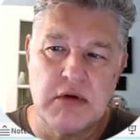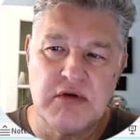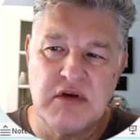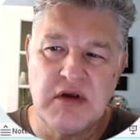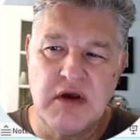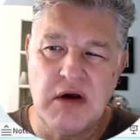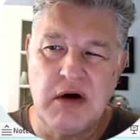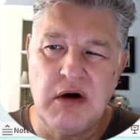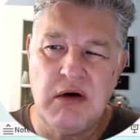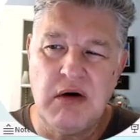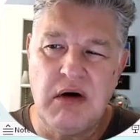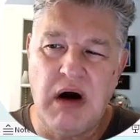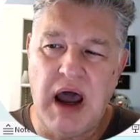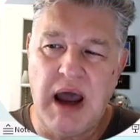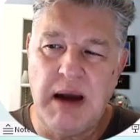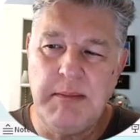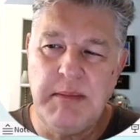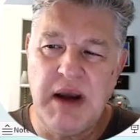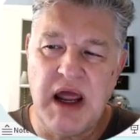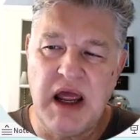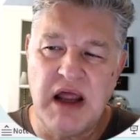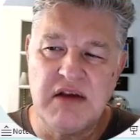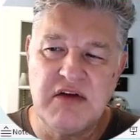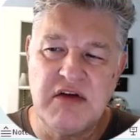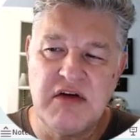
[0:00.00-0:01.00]
So I'm
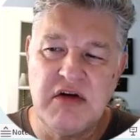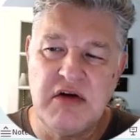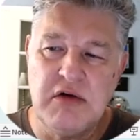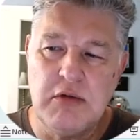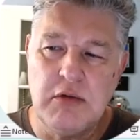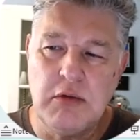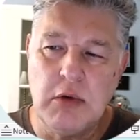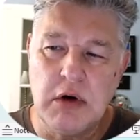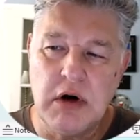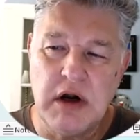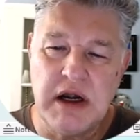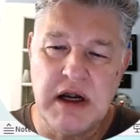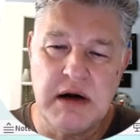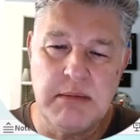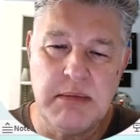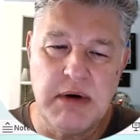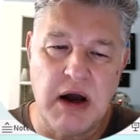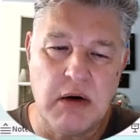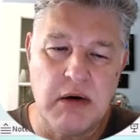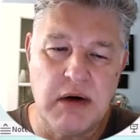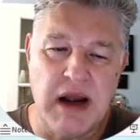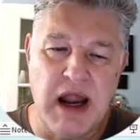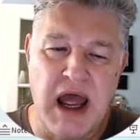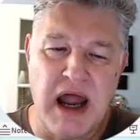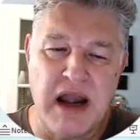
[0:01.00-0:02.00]
not too worried
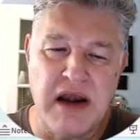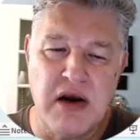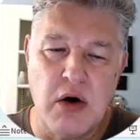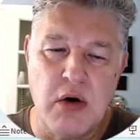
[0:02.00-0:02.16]
about not